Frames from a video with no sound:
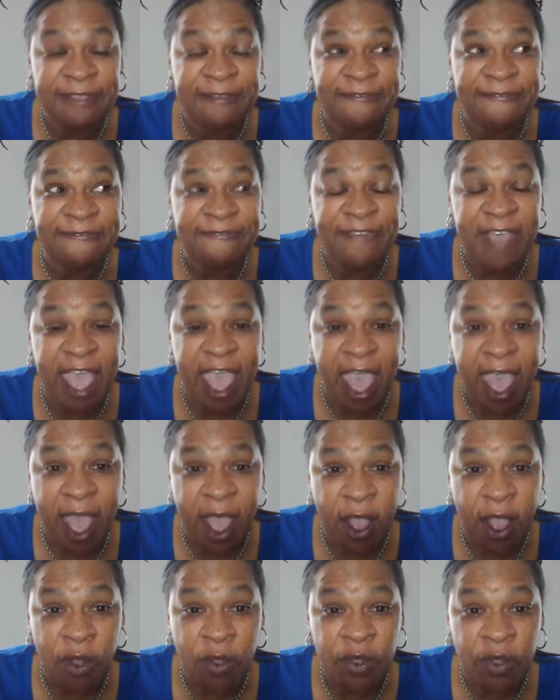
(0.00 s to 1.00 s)
the
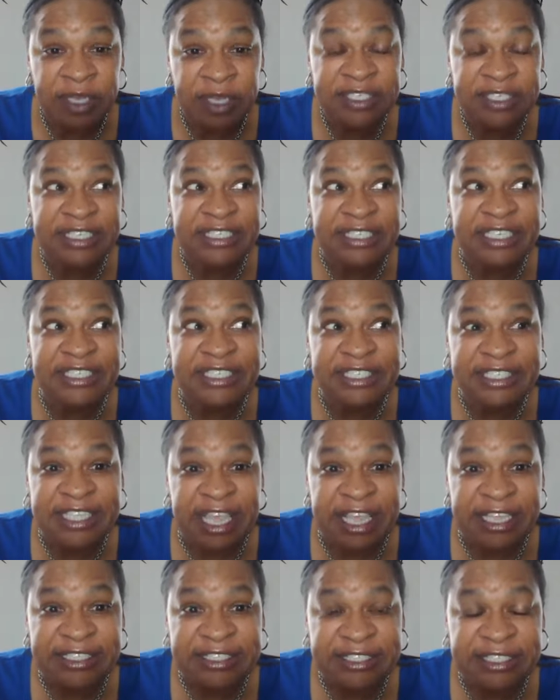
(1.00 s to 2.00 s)
foul, the
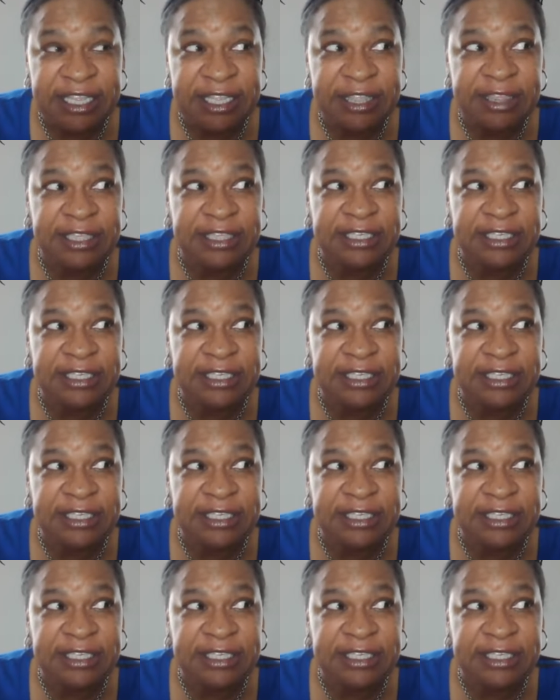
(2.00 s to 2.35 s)
disgusting,